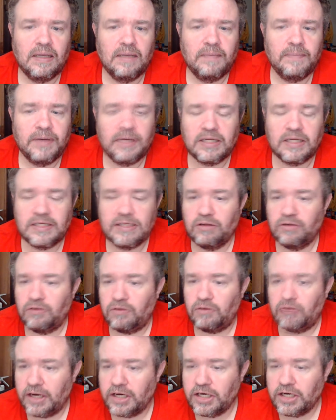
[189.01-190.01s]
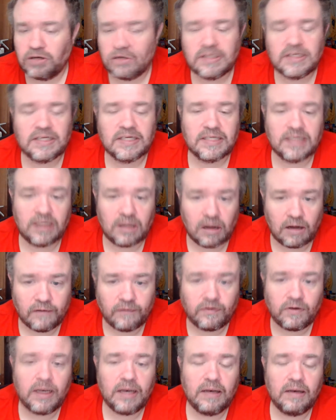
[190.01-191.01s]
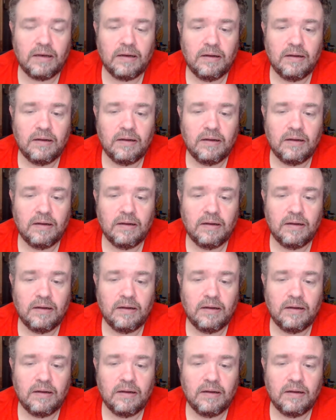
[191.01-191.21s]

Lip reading: Because either their insurance doesn't cover it,